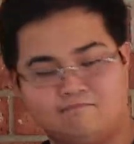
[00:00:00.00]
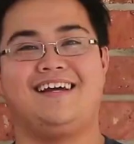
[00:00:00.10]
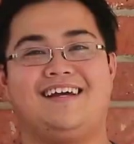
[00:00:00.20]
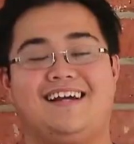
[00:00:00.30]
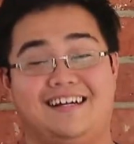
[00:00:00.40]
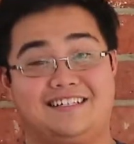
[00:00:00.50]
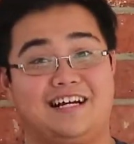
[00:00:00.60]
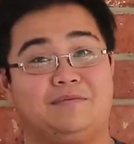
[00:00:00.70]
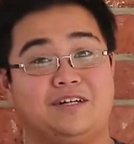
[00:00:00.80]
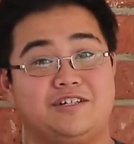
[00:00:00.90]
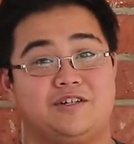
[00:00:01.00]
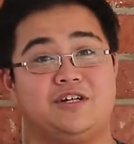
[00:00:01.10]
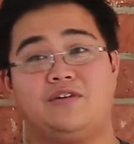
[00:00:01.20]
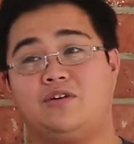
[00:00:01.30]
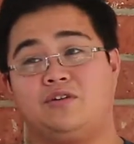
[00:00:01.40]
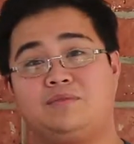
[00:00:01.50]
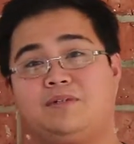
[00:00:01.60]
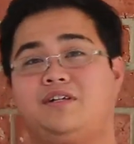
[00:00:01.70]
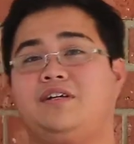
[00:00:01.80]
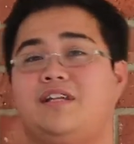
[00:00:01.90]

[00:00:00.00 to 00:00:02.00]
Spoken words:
Hey guys, I'm going to show you an oldie but goodie